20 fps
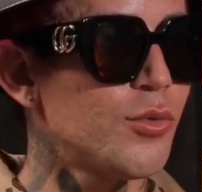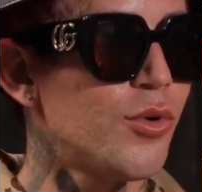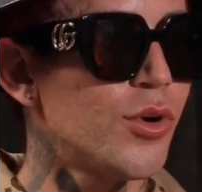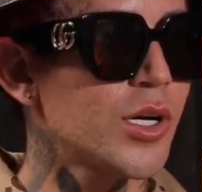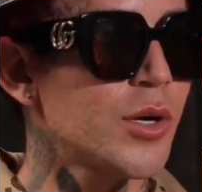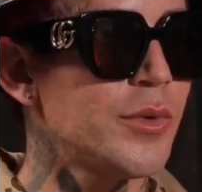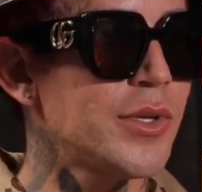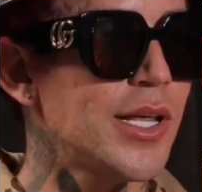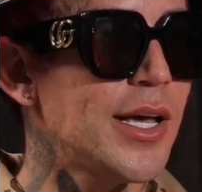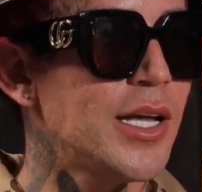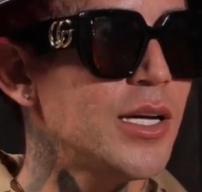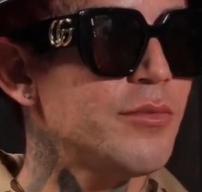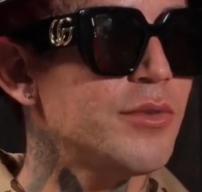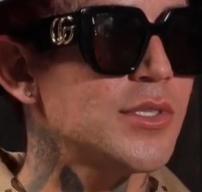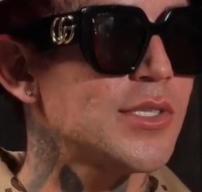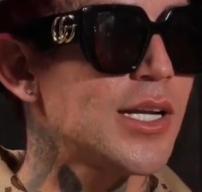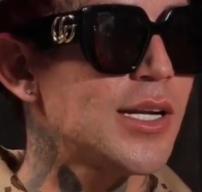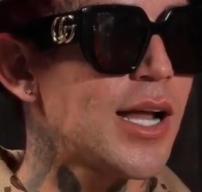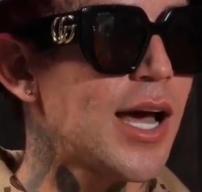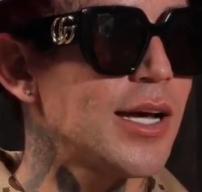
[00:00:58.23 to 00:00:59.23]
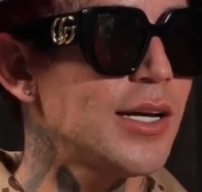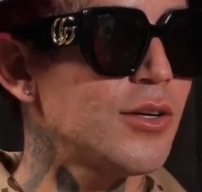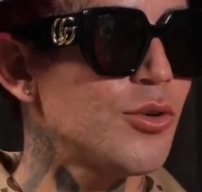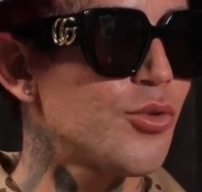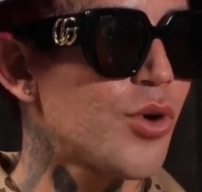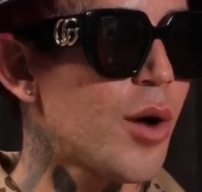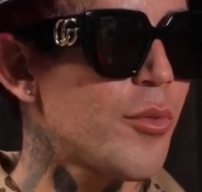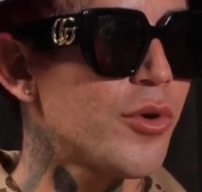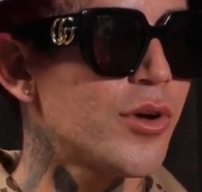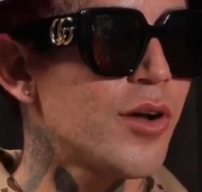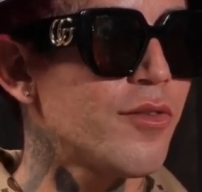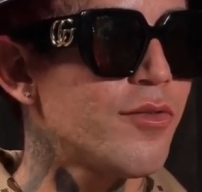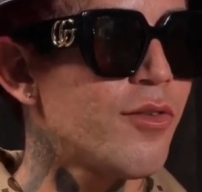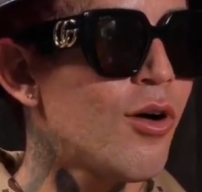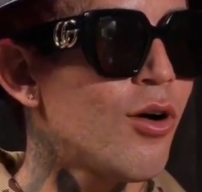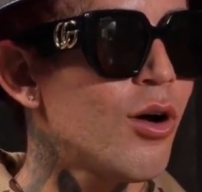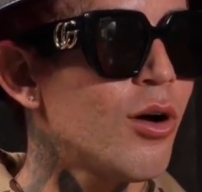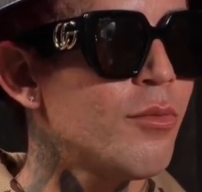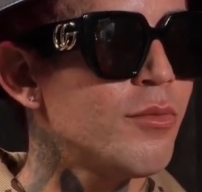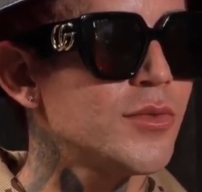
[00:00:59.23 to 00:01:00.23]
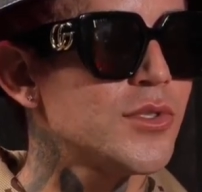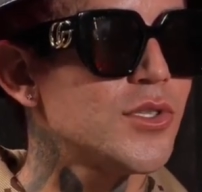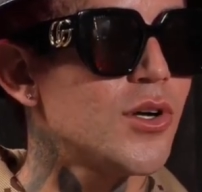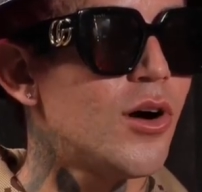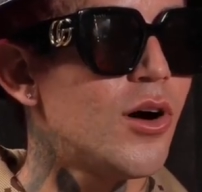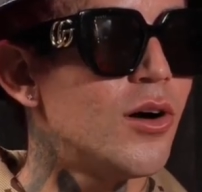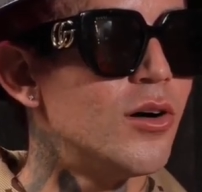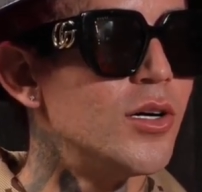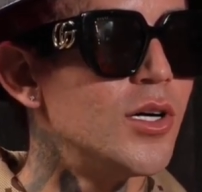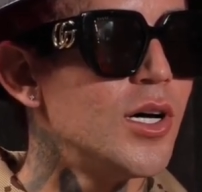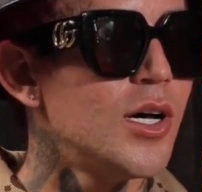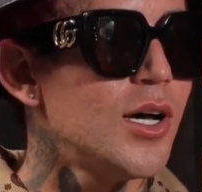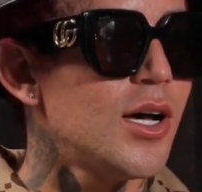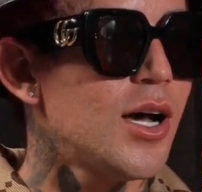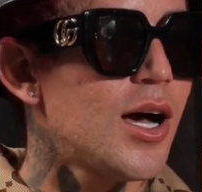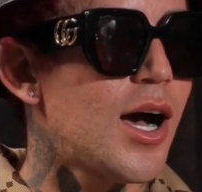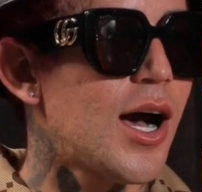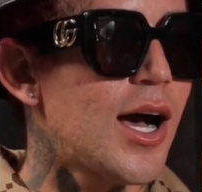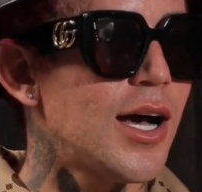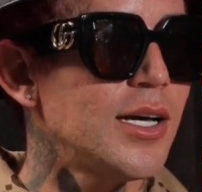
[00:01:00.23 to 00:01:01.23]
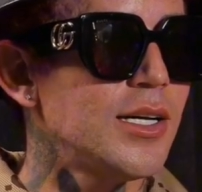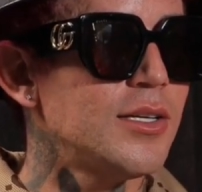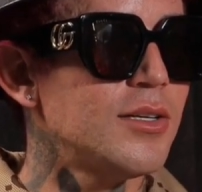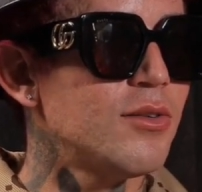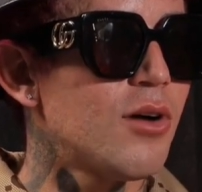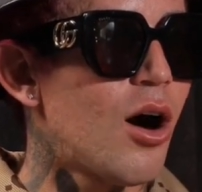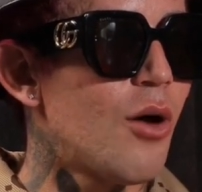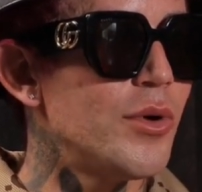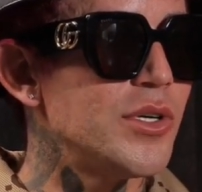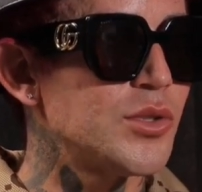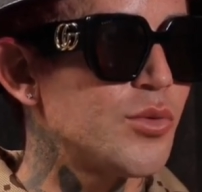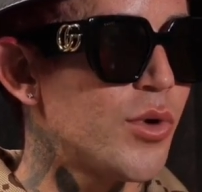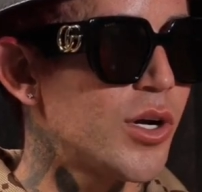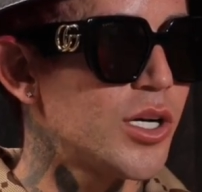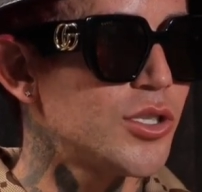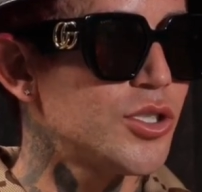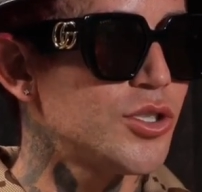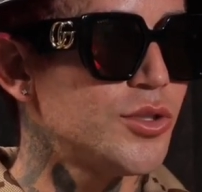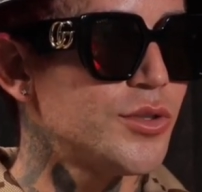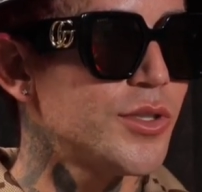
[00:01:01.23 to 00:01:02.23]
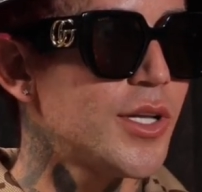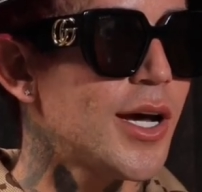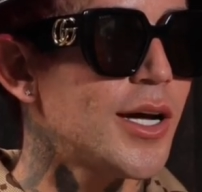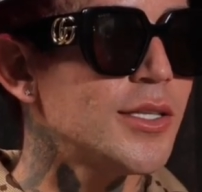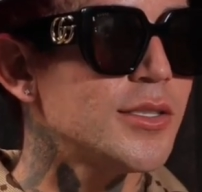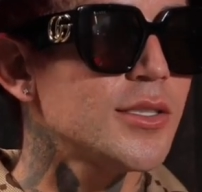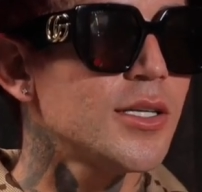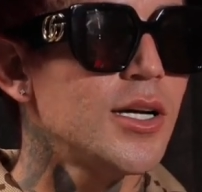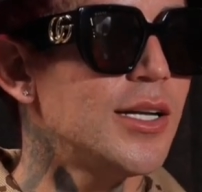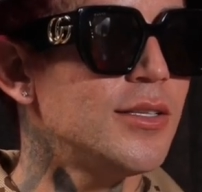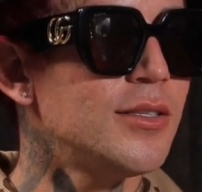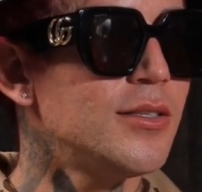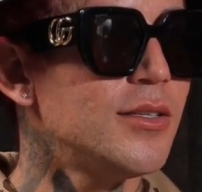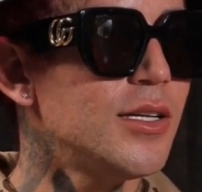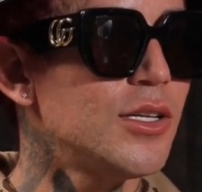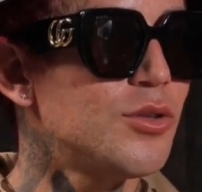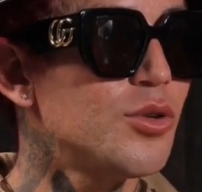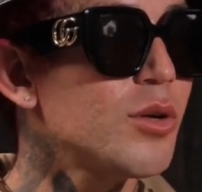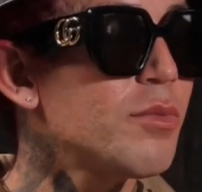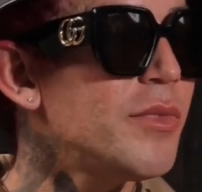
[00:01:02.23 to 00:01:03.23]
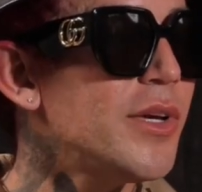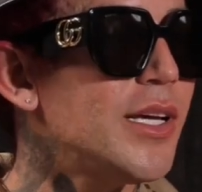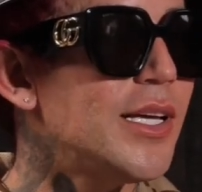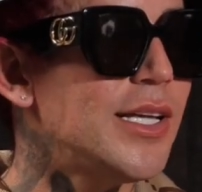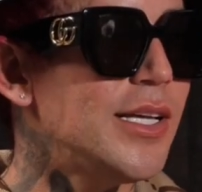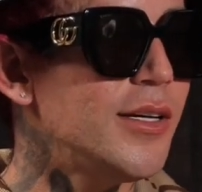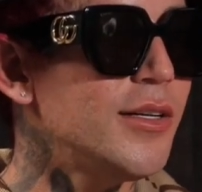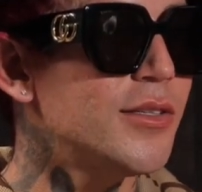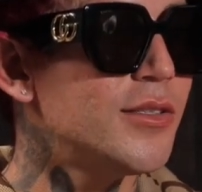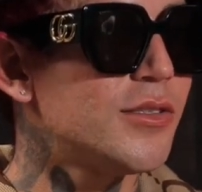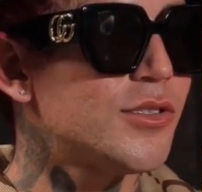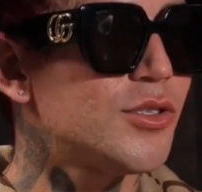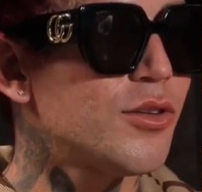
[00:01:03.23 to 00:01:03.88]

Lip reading: working with animals, and I grew up on a farm, so I always wanted to do that. And it took me years